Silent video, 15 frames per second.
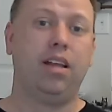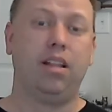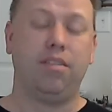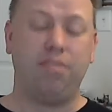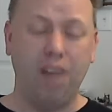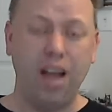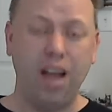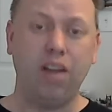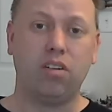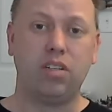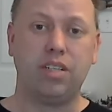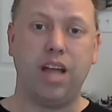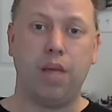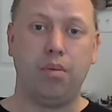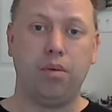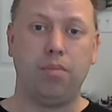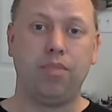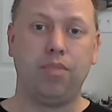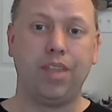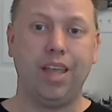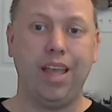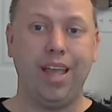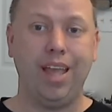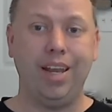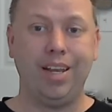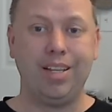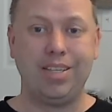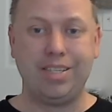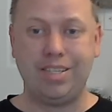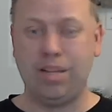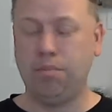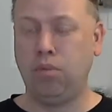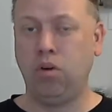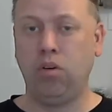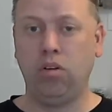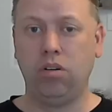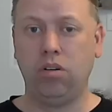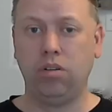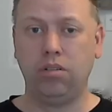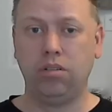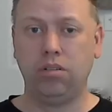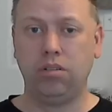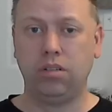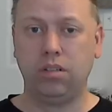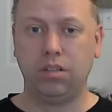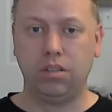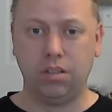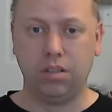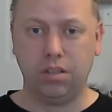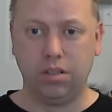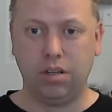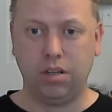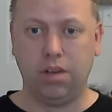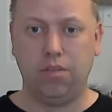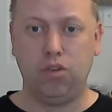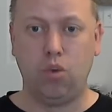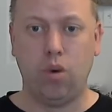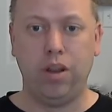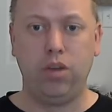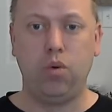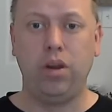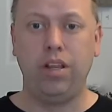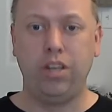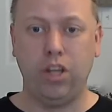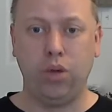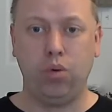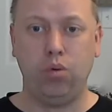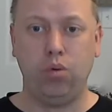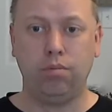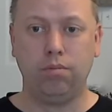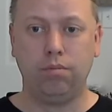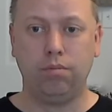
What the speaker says: The final step, in December of 2022,